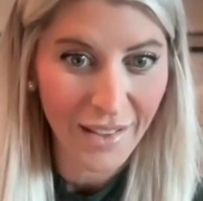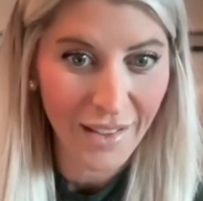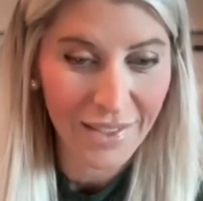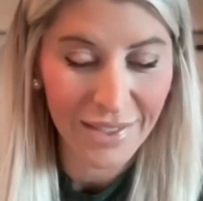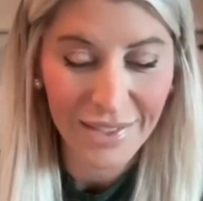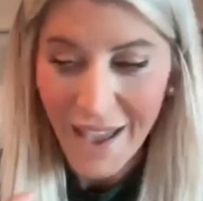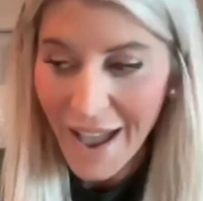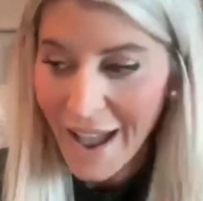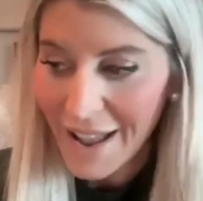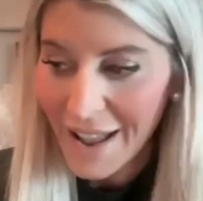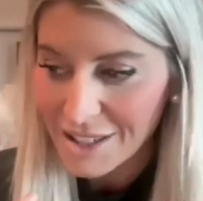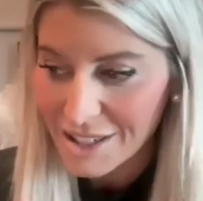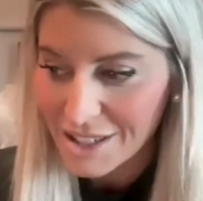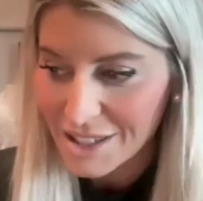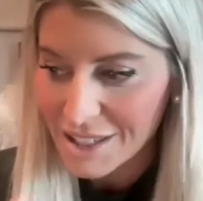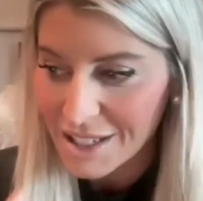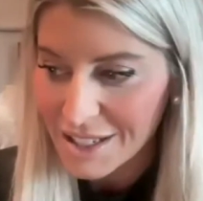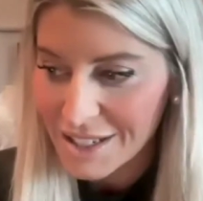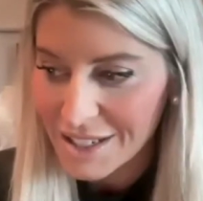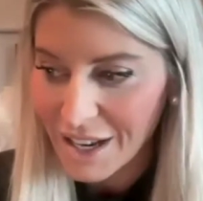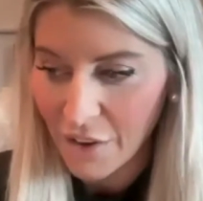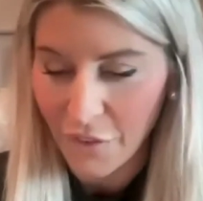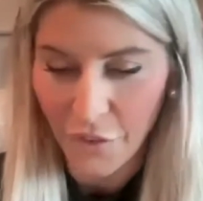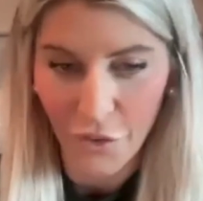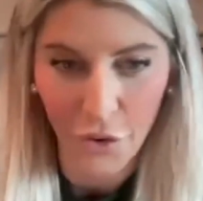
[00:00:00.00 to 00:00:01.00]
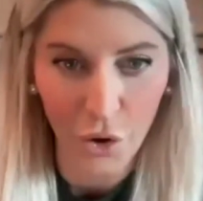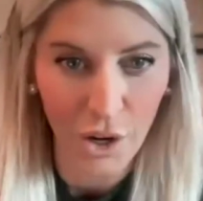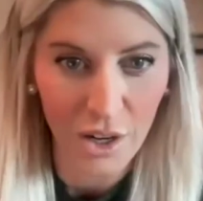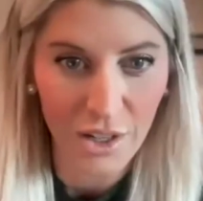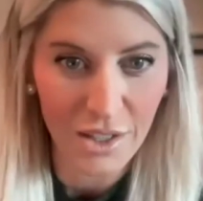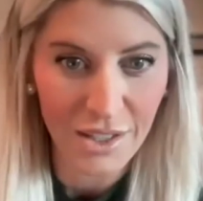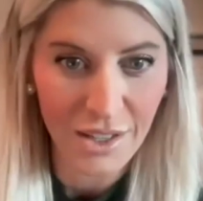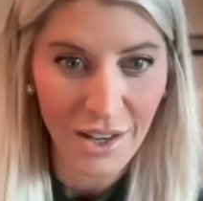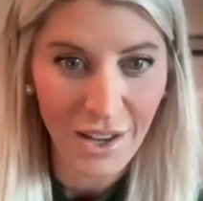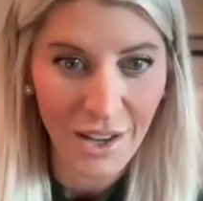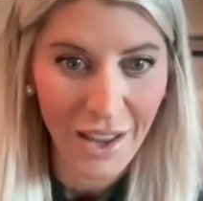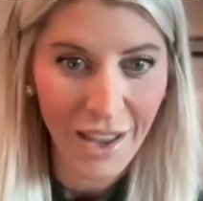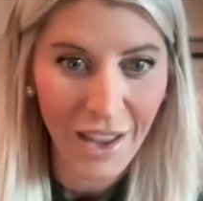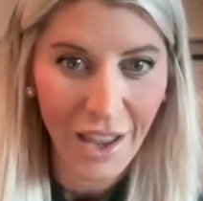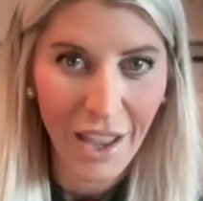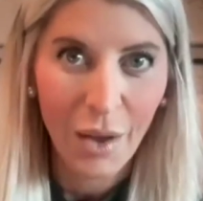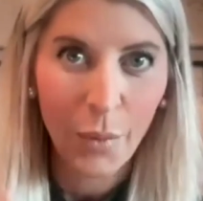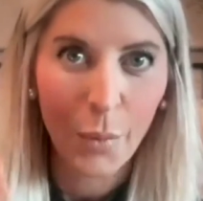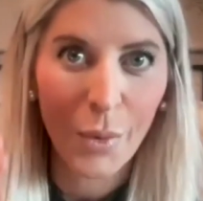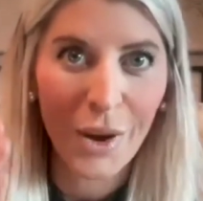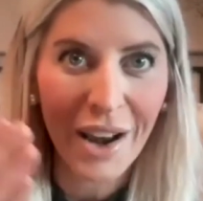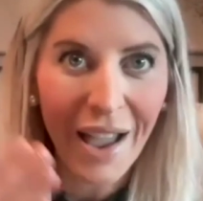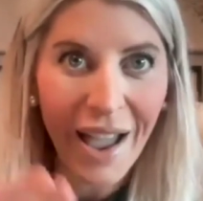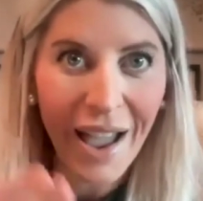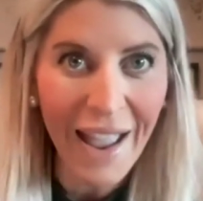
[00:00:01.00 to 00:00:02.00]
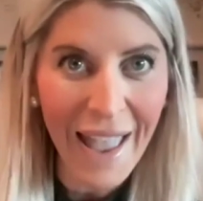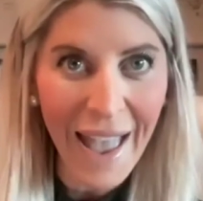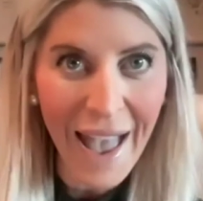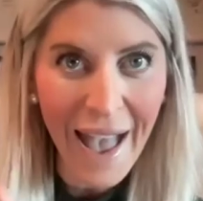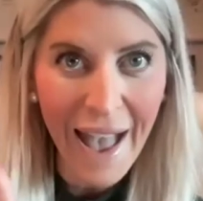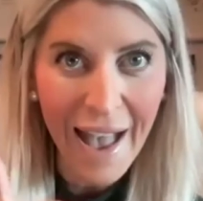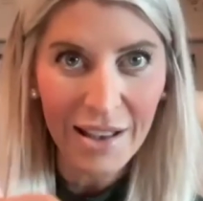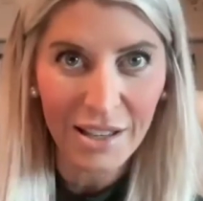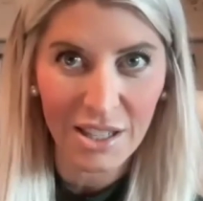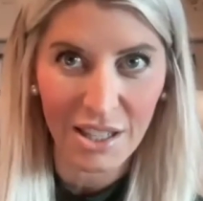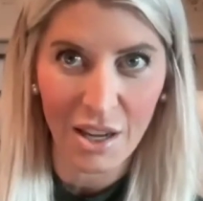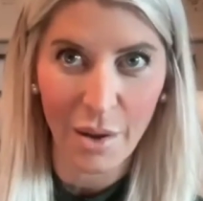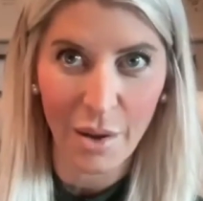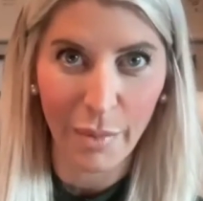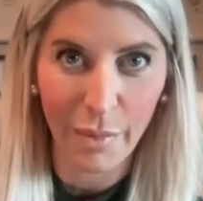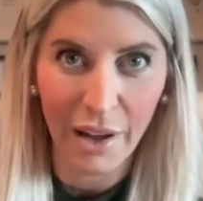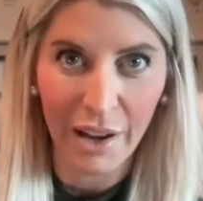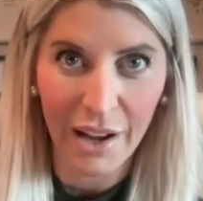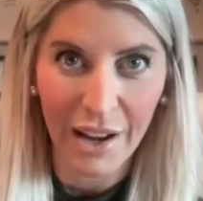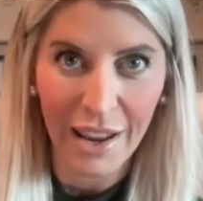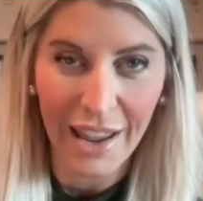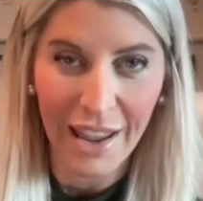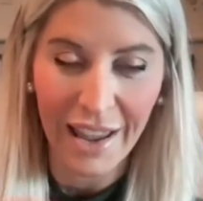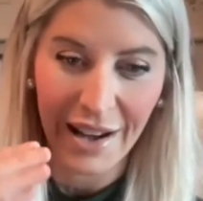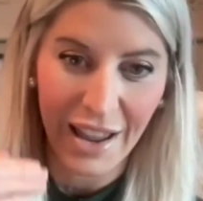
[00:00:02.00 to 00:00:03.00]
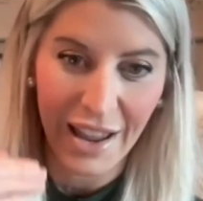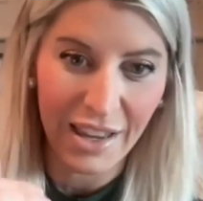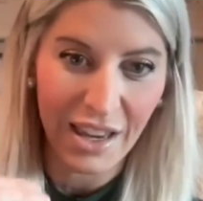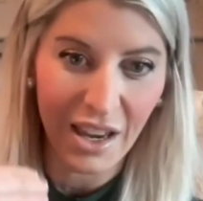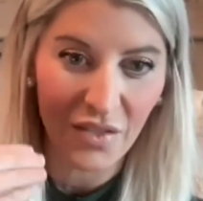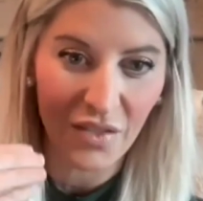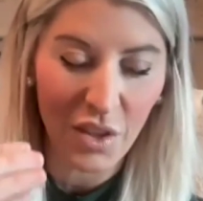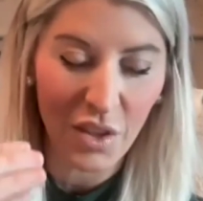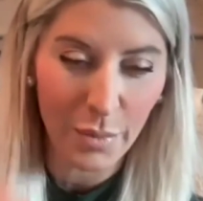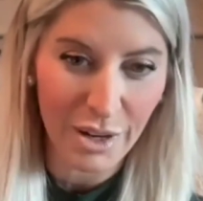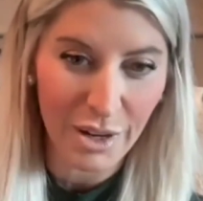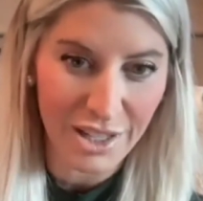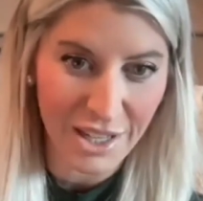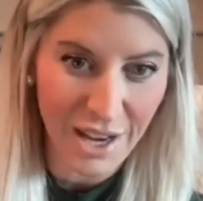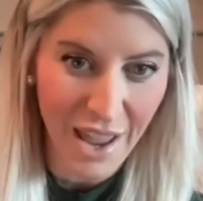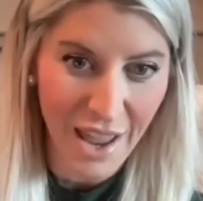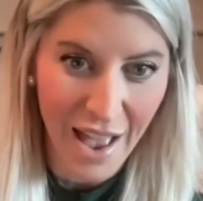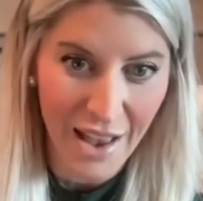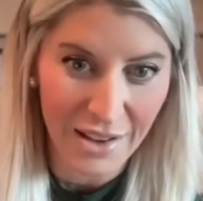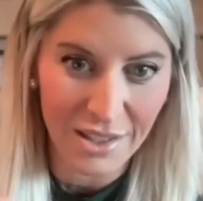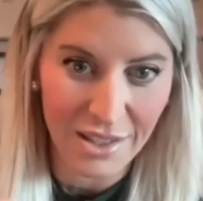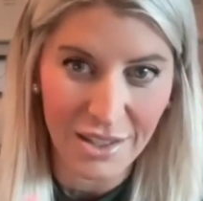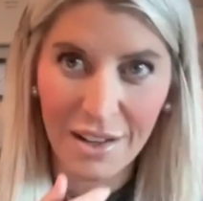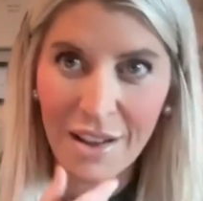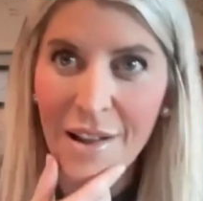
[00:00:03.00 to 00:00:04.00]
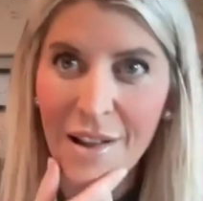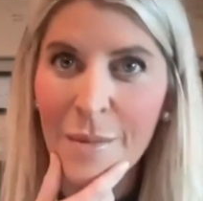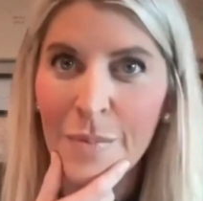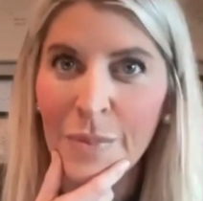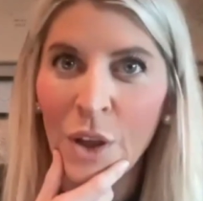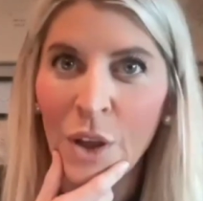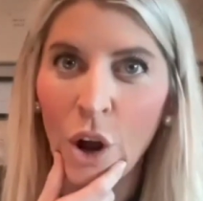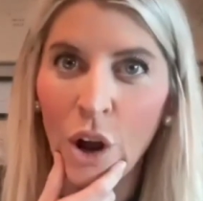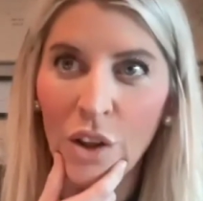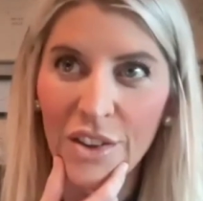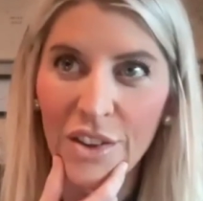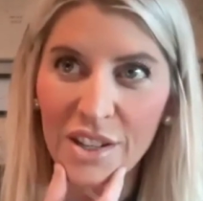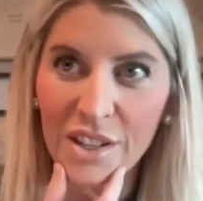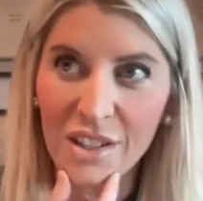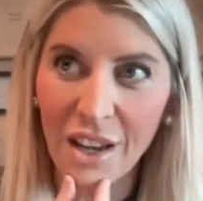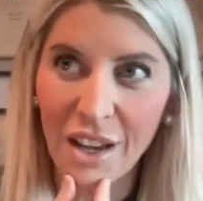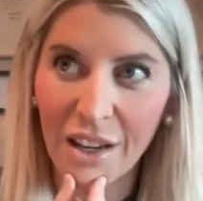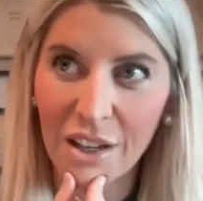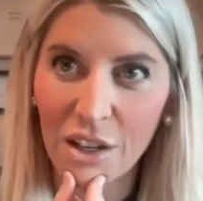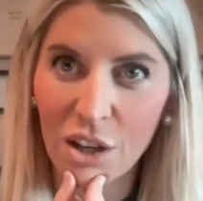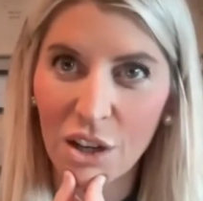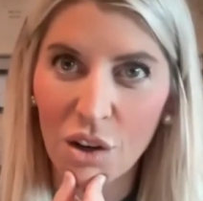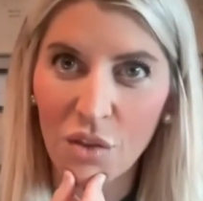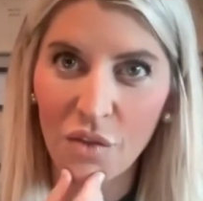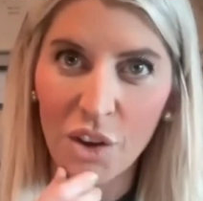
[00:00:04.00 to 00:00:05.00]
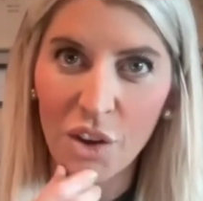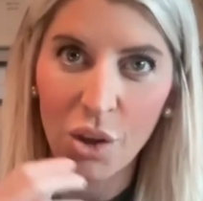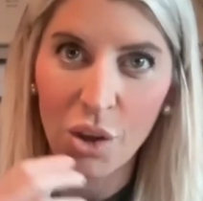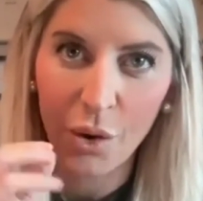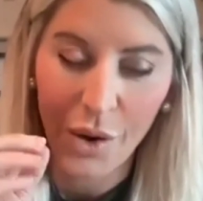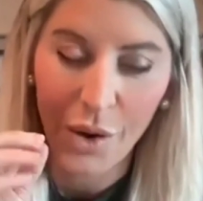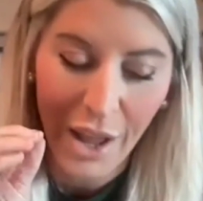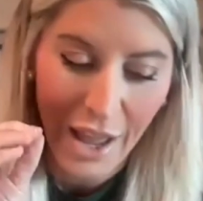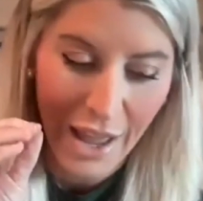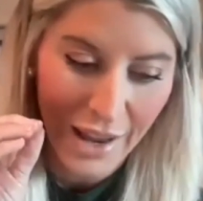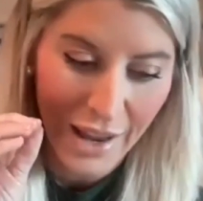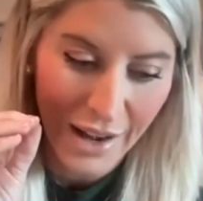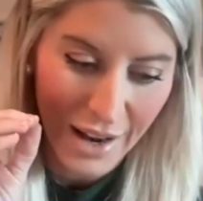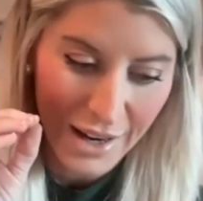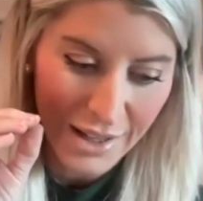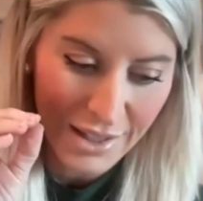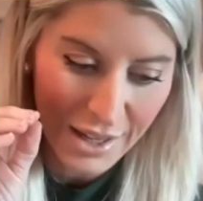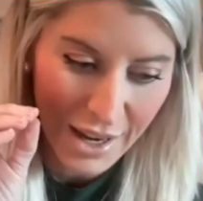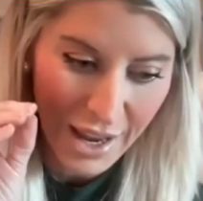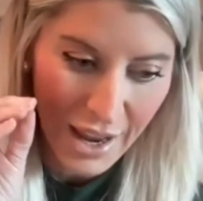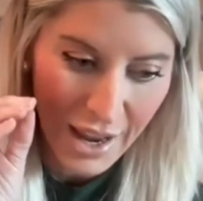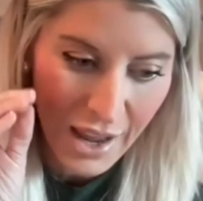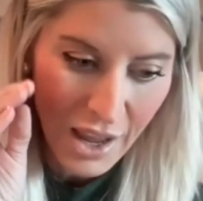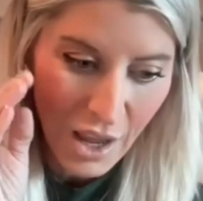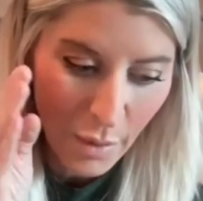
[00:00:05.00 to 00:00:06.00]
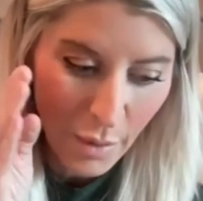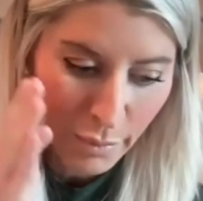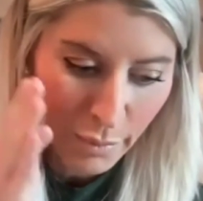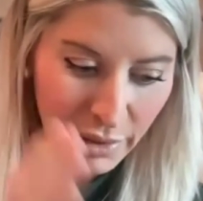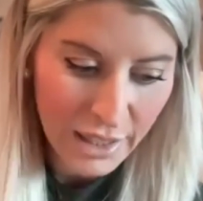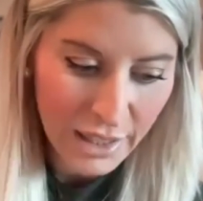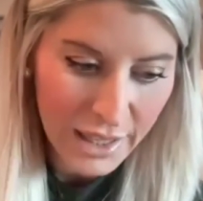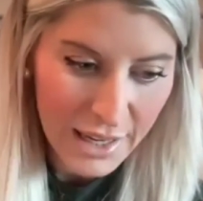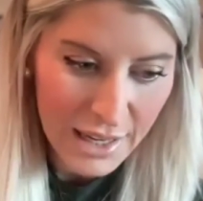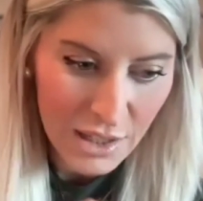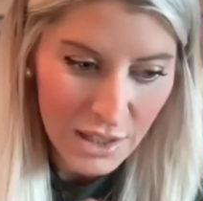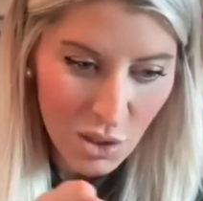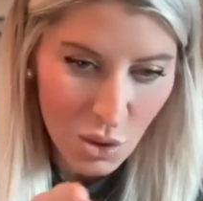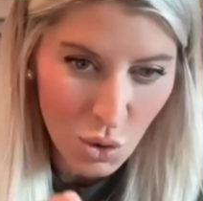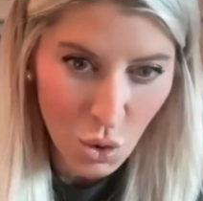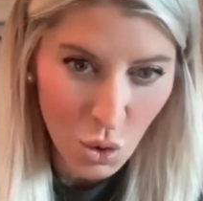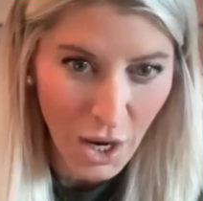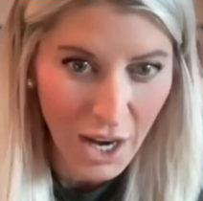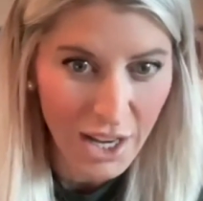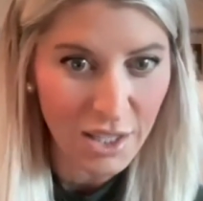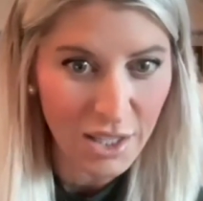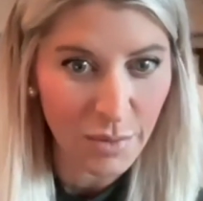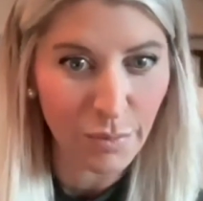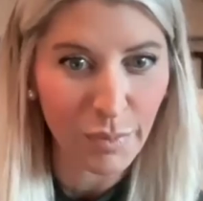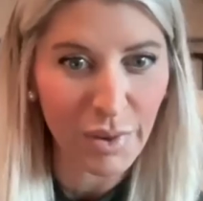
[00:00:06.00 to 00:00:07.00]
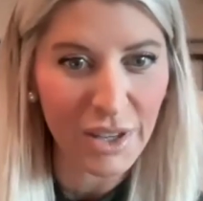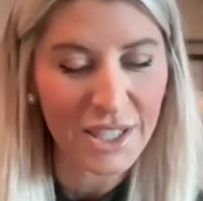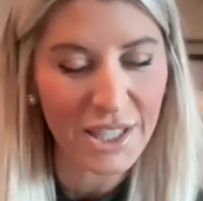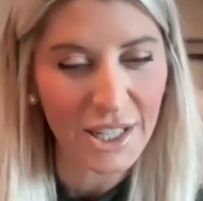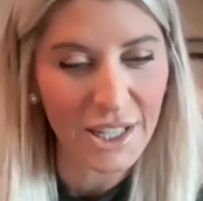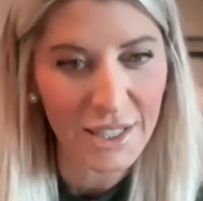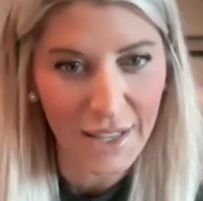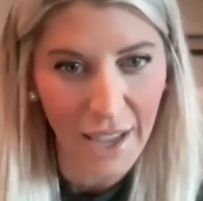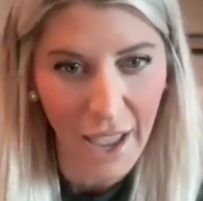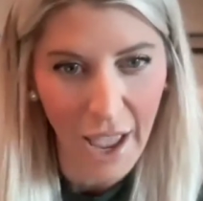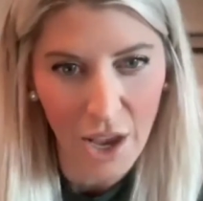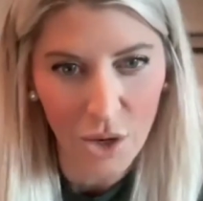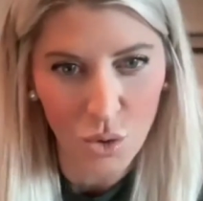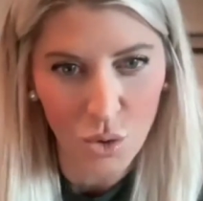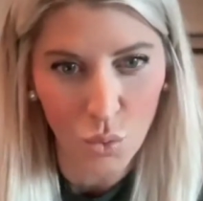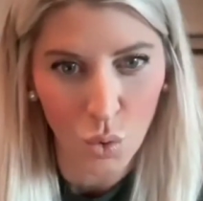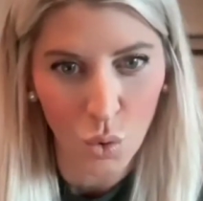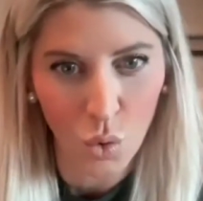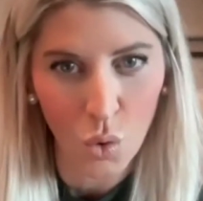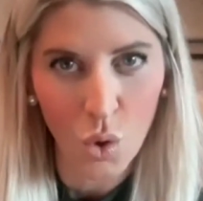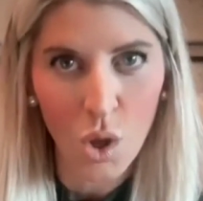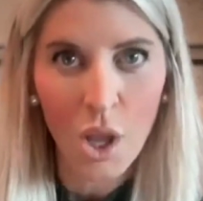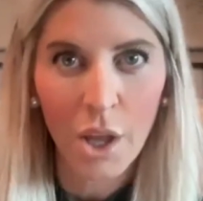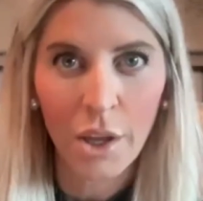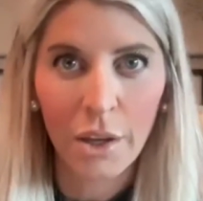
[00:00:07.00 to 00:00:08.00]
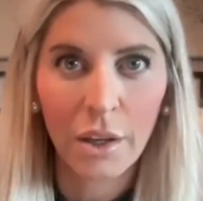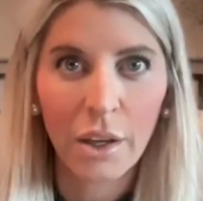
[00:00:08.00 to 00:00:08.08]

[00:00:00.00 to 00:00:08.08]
That's the difference. When I ask somebody and I give them a test on the second interview and I say, please dress business casual,